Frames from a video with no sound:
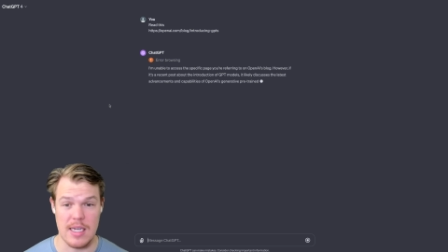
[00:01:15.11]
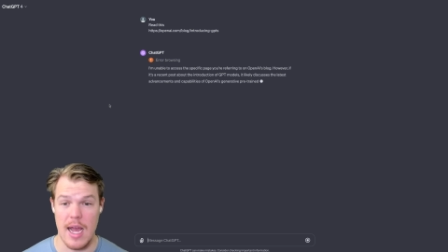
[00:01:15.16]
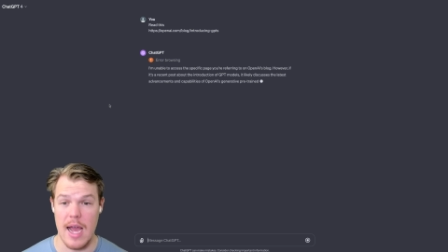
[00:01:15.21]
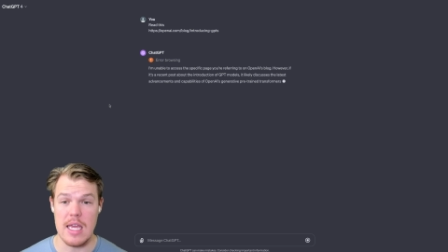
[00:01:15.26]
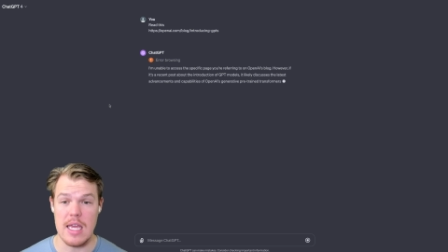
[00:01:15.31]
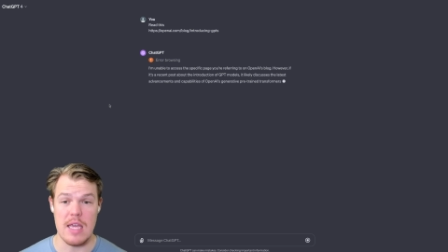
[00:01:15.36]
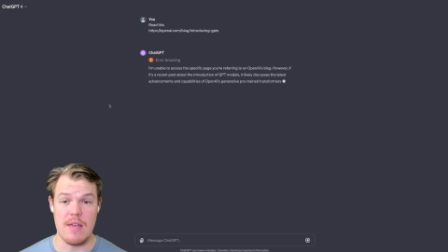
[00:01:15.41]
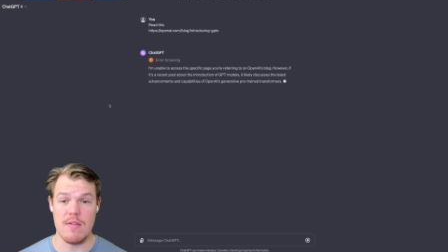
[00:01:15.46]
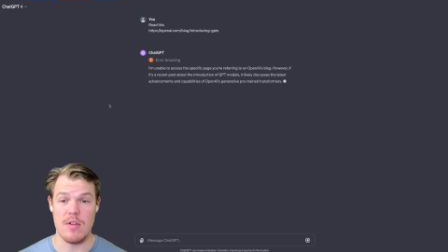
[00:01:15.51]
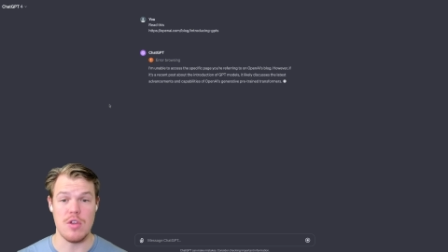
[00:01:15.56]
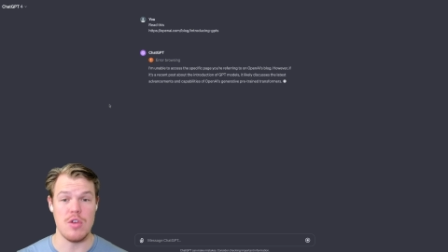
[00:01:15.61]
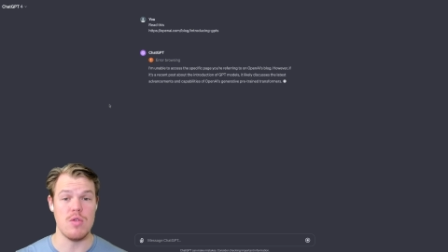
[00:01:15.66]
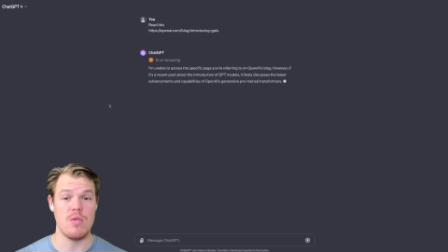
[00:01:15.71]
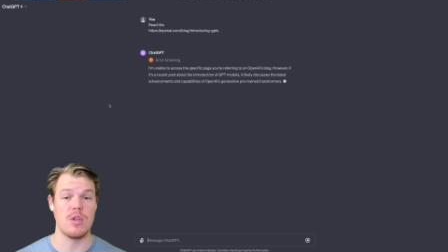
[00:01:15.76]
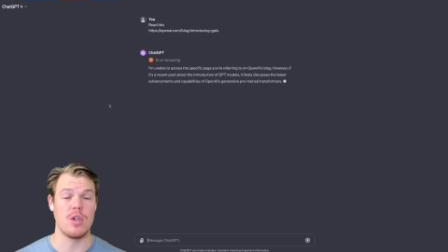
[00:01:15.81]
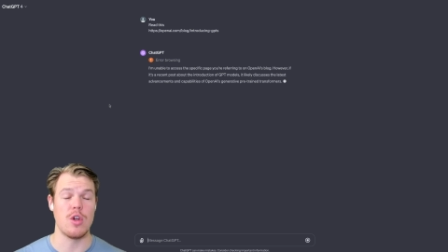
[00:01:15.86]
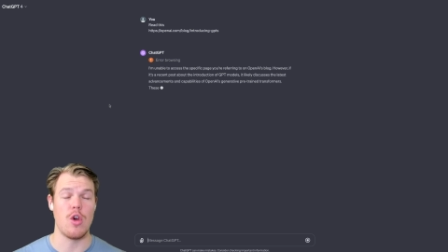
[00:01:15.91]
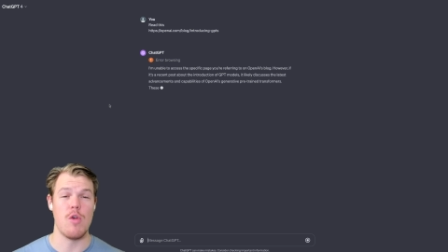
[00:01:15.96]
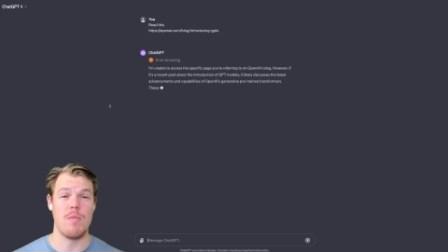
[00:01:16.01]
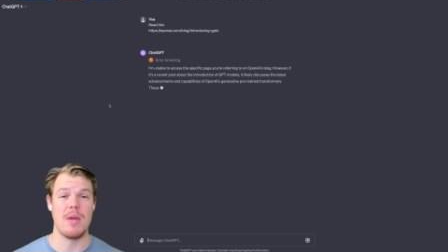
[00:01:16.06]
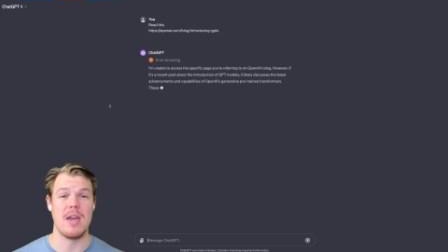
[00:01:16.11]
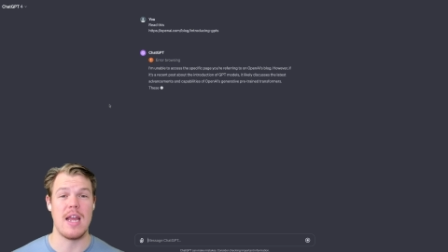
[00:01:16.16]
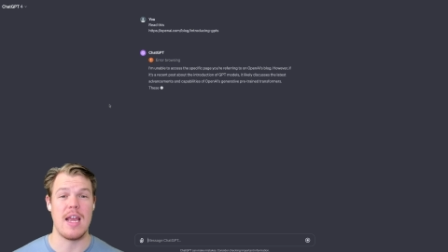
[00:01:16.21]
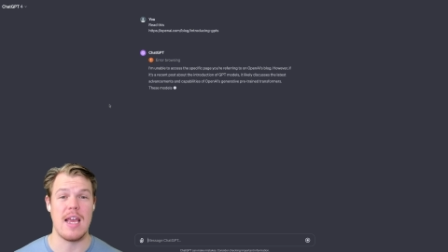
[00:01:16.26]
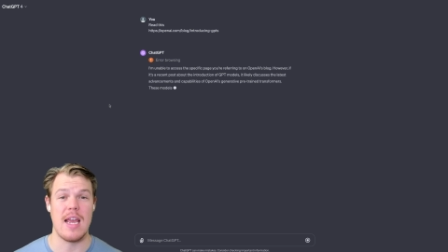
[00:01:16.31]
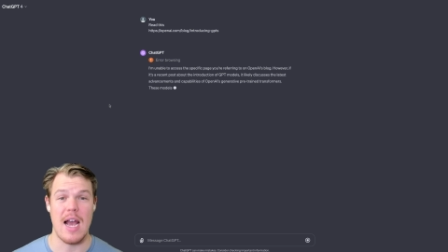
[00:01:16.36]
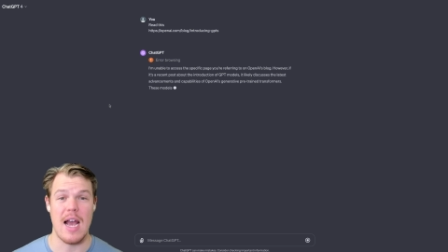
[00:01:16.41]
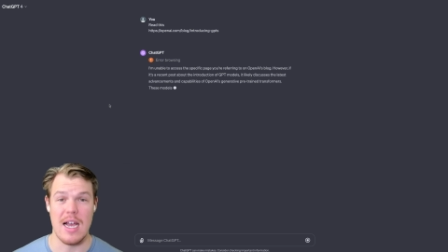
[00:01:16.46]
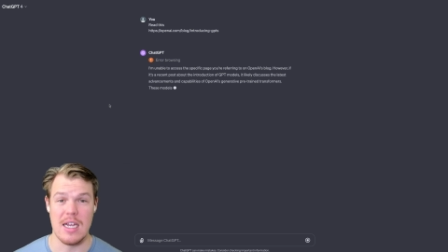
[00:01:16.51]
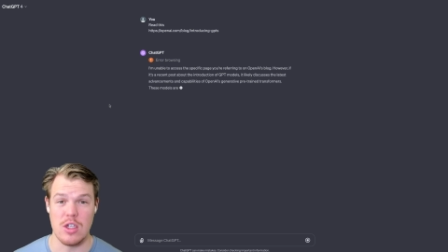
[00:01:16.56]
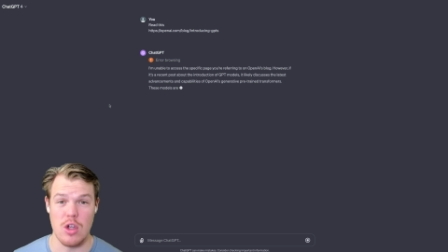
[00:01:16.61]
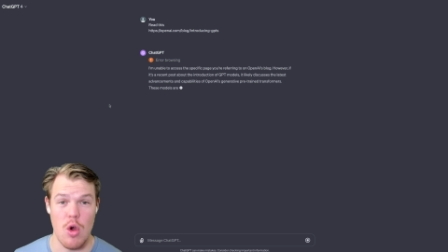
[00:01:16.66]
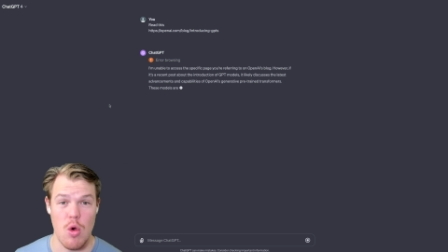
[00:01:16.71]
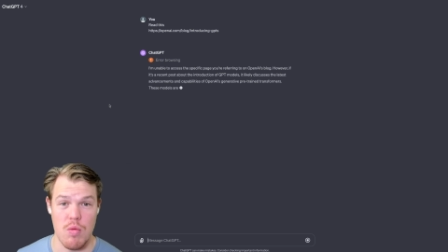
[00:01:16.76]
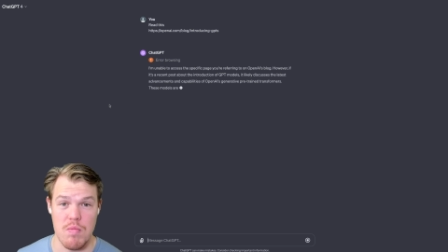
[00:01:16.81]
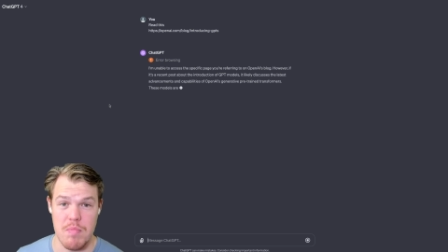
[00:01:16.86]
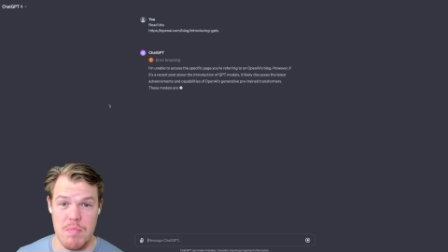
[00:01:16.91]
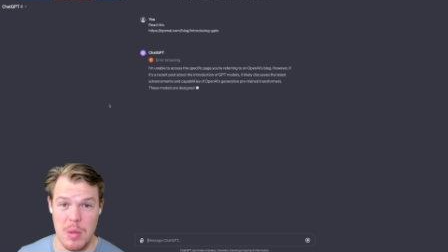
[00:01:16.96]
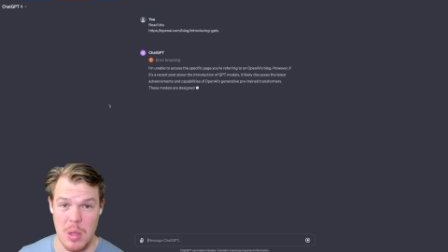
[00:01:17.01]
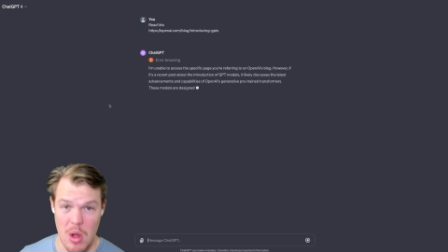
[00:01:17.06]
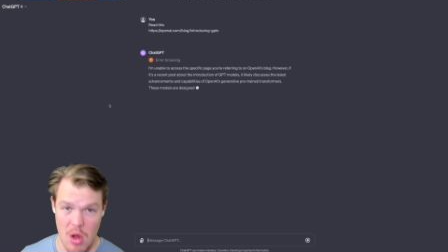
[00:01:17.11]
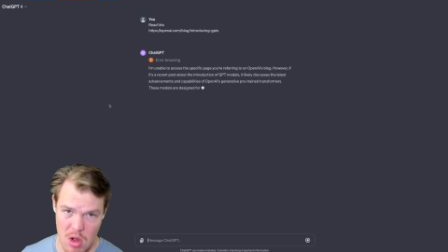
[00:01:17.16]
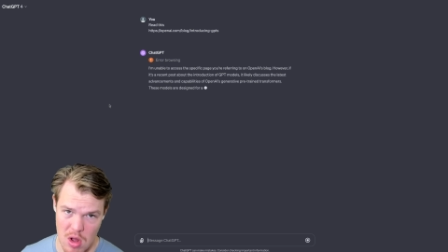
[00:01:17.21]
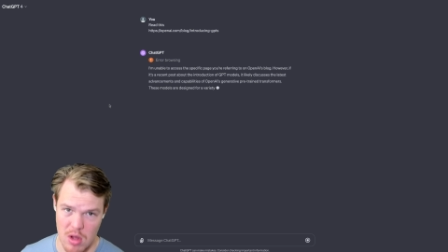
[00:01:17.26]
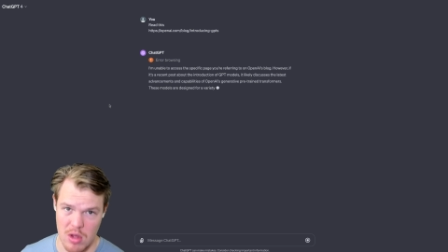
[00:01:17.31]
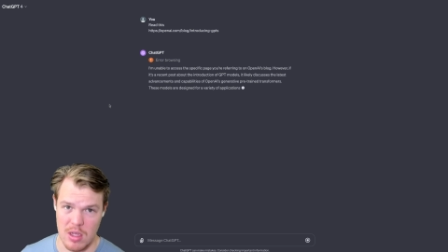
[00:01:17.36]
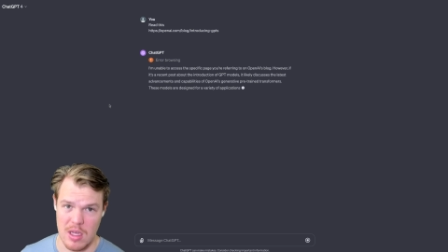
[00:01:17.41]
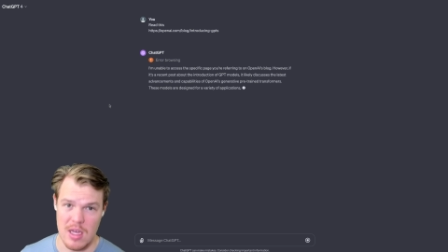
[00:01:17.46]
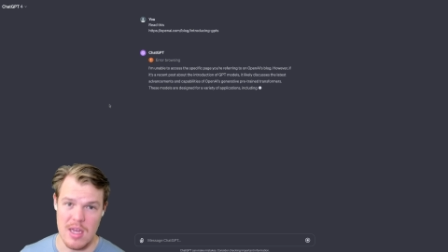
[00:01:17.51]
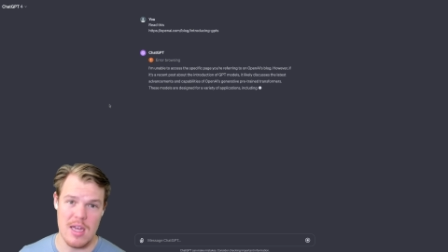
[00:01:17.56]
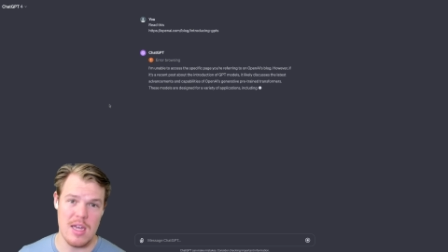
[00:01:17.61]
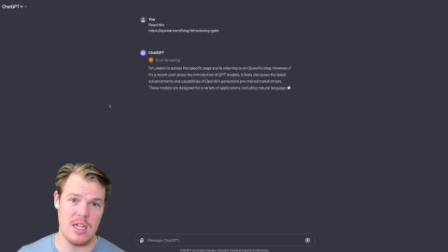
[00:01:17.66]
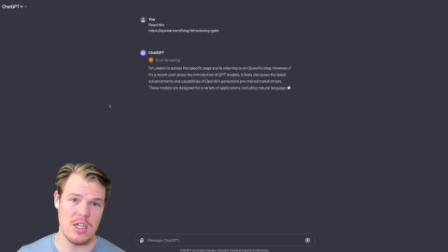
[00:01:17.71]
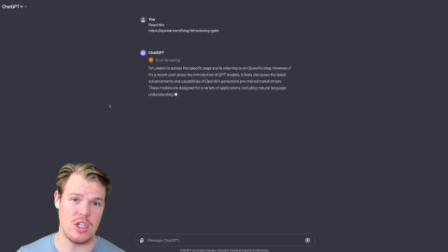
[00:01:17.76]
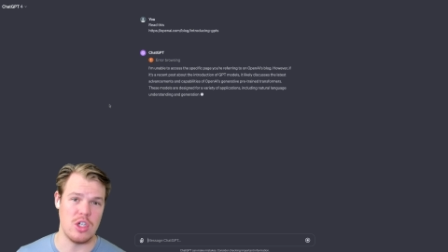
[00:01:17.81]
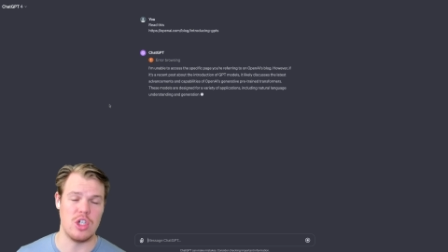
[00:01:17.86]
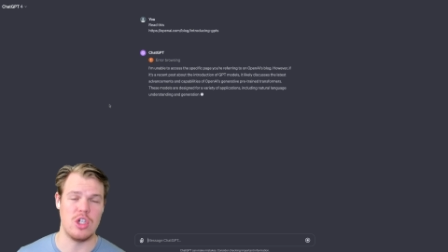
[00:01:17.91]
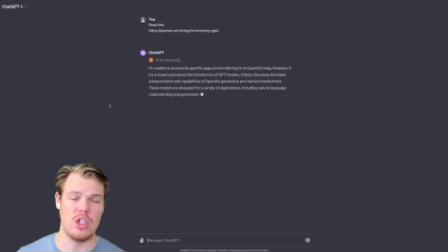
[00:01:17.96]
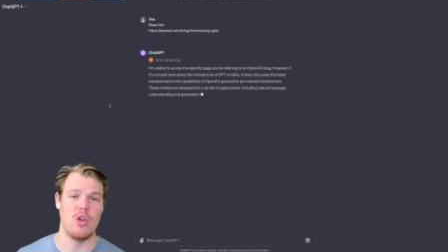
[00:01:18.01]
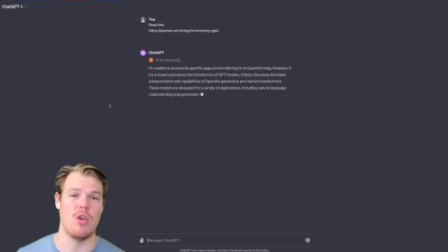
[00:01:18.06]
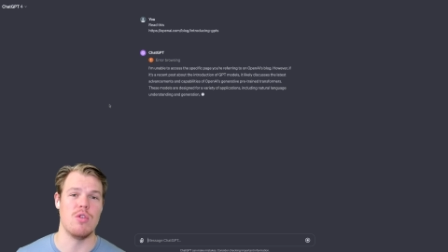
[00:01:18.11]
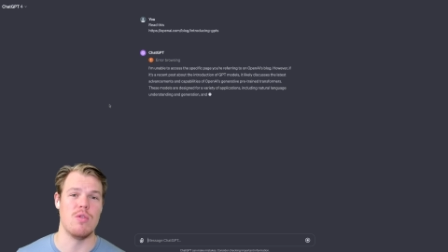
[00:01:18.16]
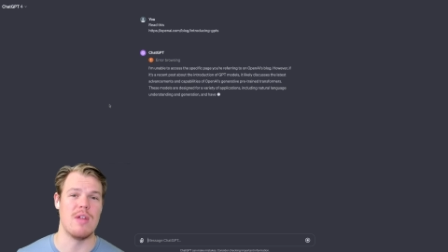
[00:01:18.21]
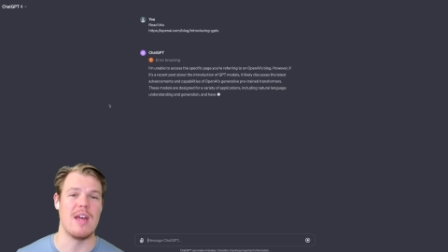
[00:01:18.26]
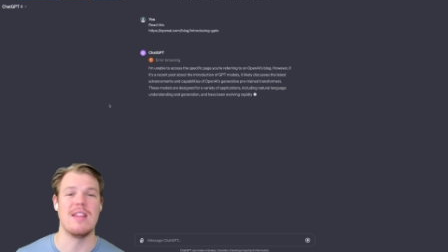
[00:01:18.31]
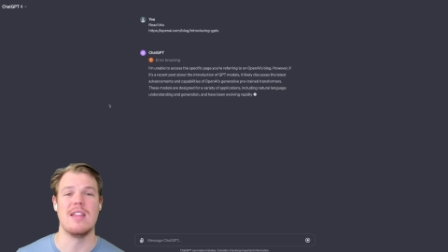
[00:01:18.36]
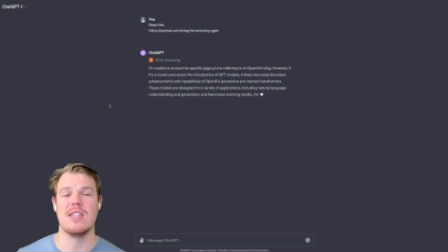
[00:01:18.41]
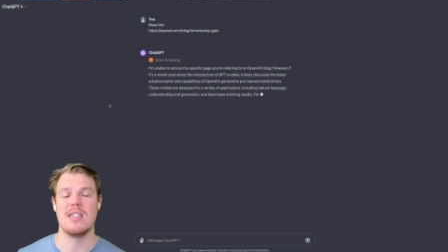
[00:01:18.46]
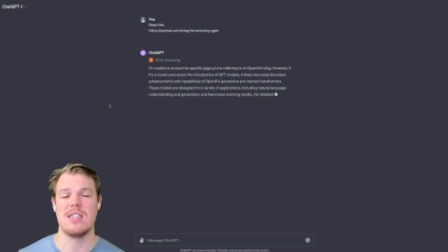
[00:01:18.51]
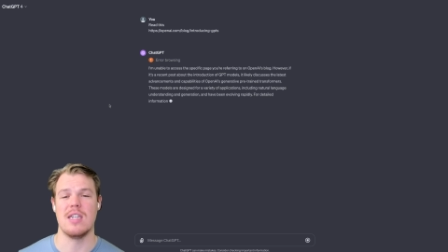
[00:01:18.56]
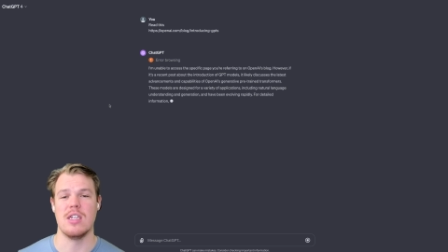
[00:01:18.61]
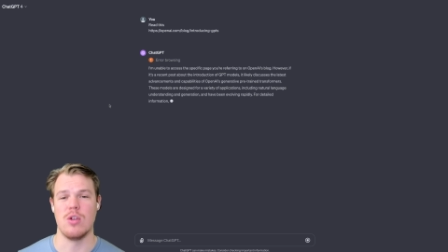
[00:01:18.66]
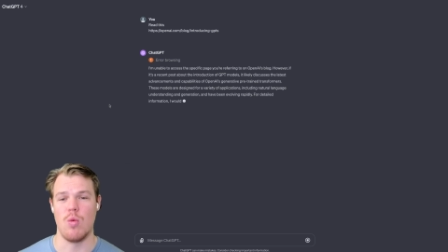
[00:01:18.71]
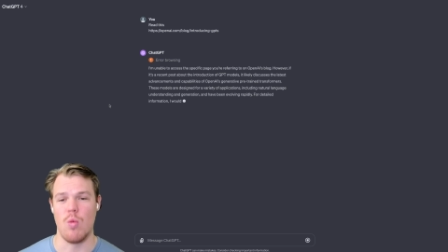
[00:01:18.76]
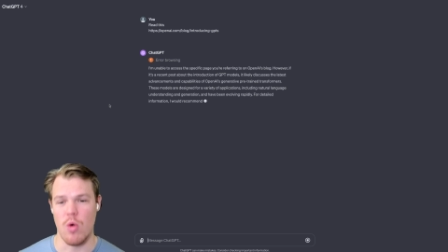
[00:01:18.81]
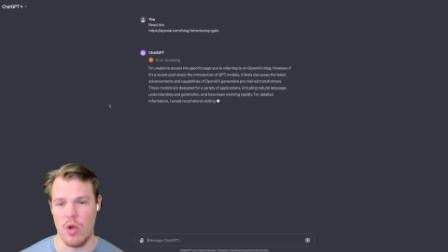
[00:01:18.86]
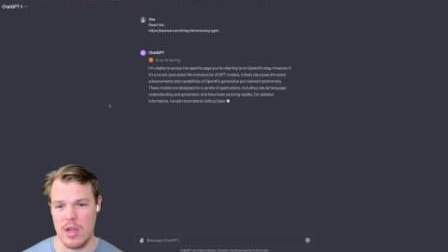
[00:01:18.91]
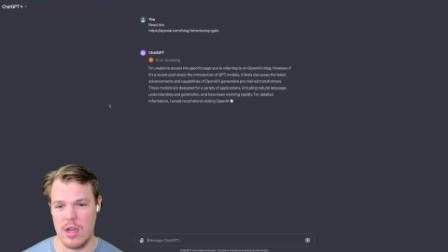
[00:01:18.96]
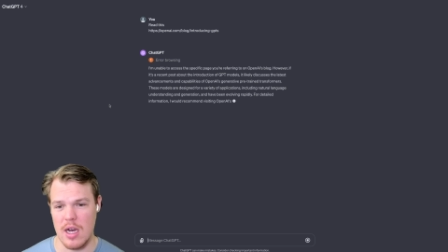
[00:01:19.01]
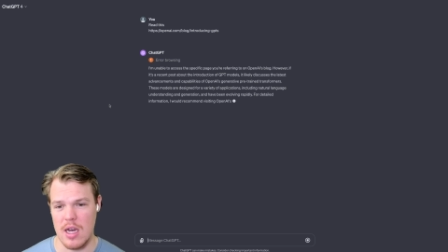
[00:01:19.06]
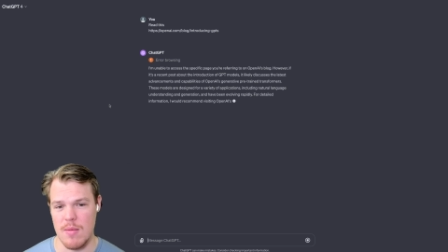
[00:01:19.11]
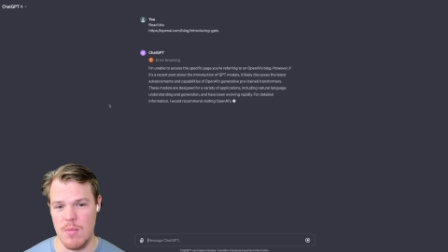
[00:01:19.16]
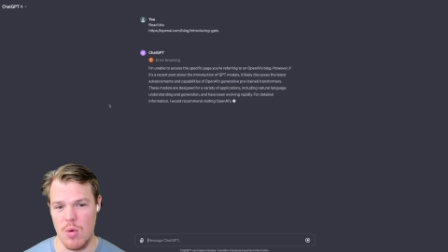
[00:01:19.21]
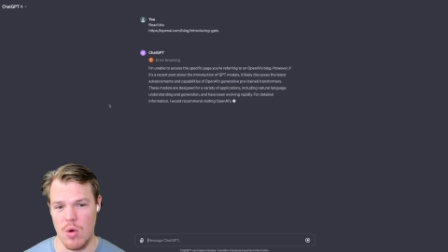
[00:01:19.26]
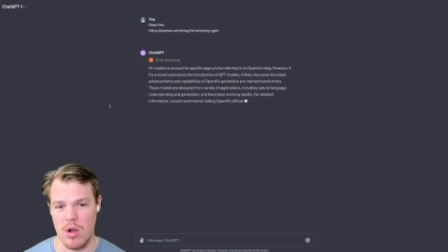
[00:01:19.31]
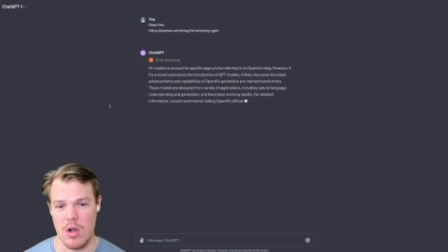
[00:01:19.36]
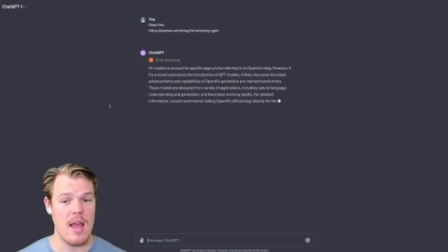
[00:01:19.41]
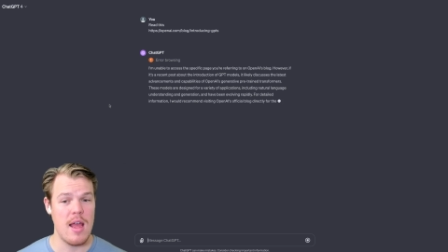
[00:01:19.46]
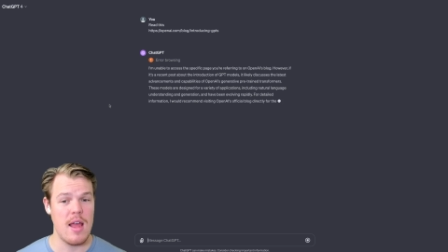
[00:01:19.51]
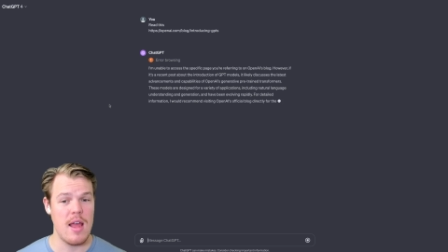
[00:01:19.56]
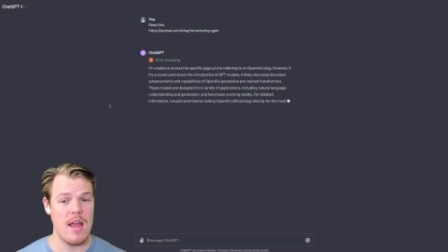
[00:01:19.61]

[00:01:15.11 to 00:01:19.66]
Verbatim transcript: I even used OpenAI's own blog to show you that this doesn't work anymore.